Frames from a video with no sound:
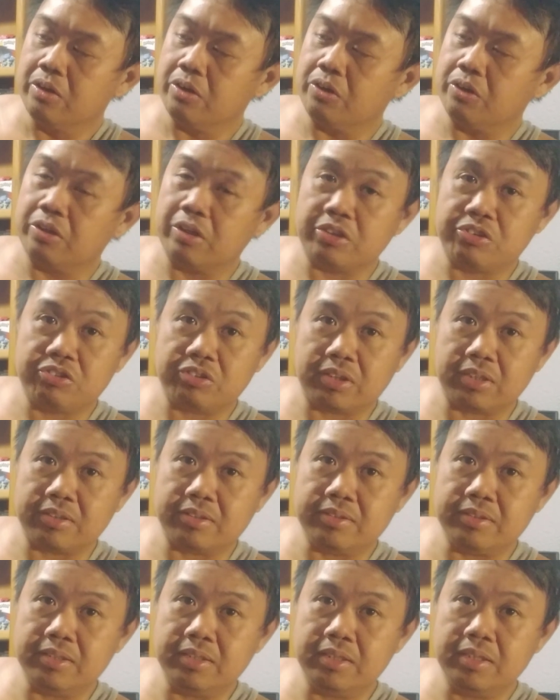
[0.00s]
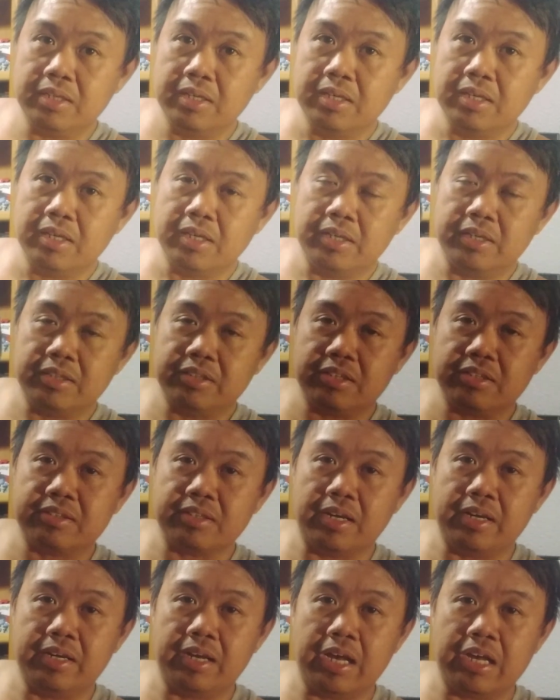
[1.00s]
As you can see, this is
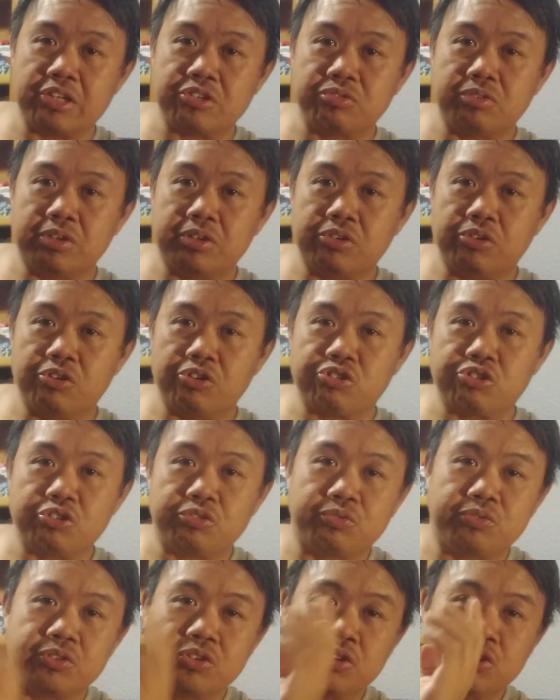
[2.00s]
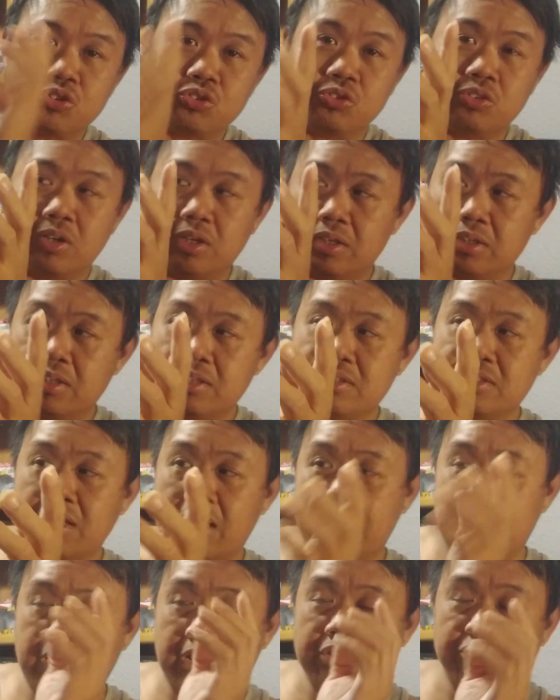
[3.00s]
a nice one also for you to, this is a
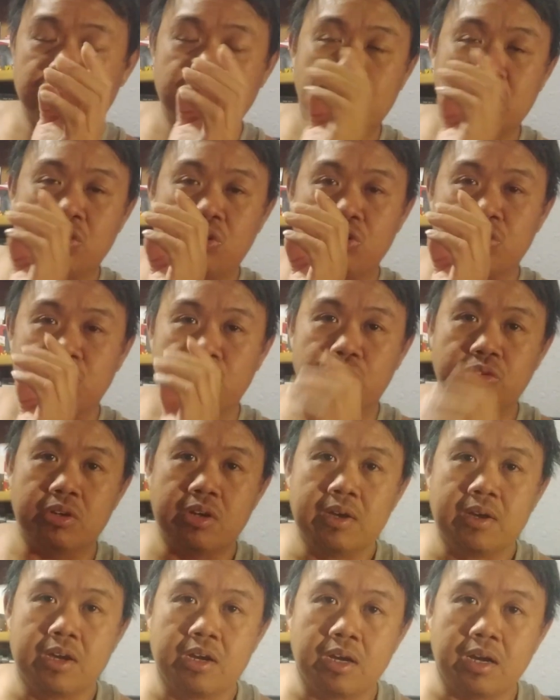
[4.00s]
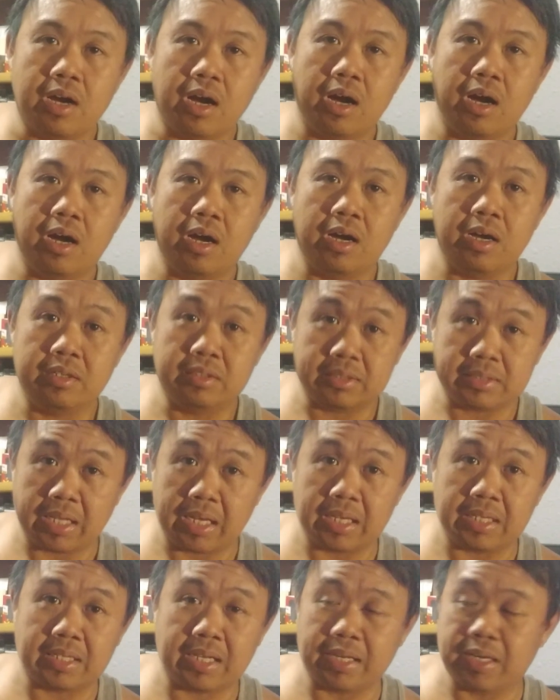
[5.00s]
nice one also that
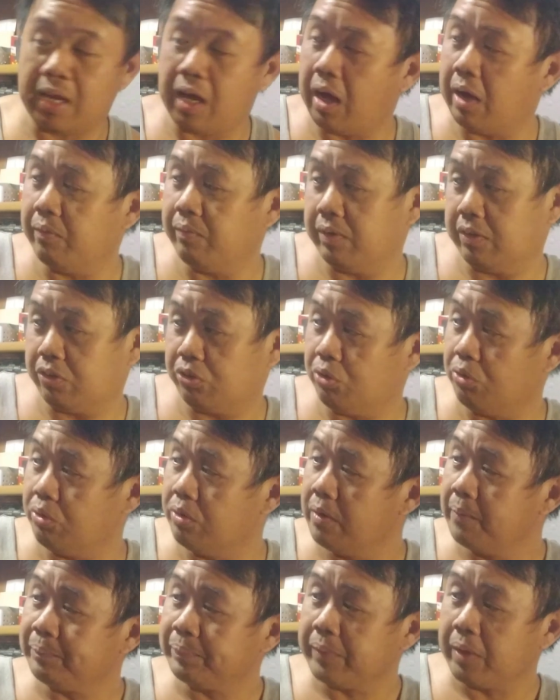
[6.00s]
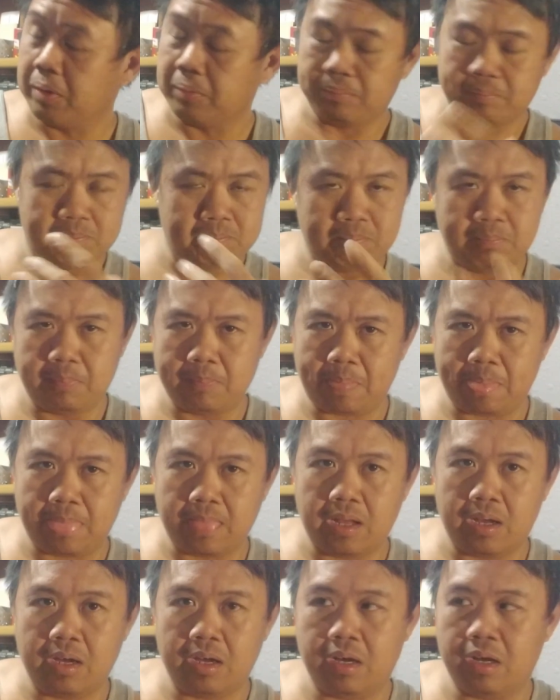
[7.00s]
I can have it. So
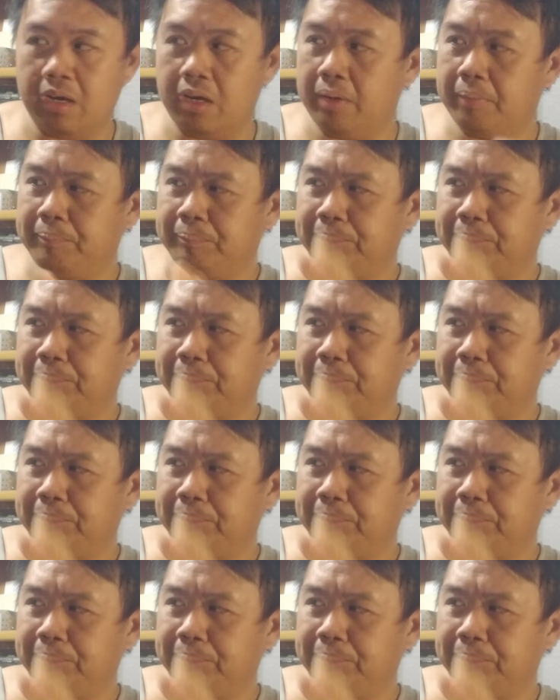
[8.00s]
the